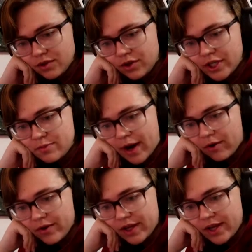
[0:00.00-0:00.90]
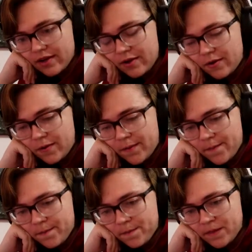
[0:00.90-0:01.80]
Grace Power, The Kill,
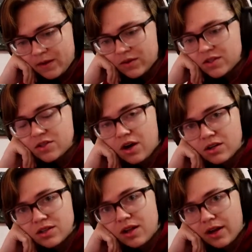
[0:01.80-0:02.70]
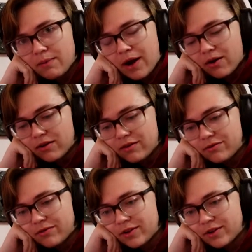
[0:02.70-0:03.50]
which talks a lot about of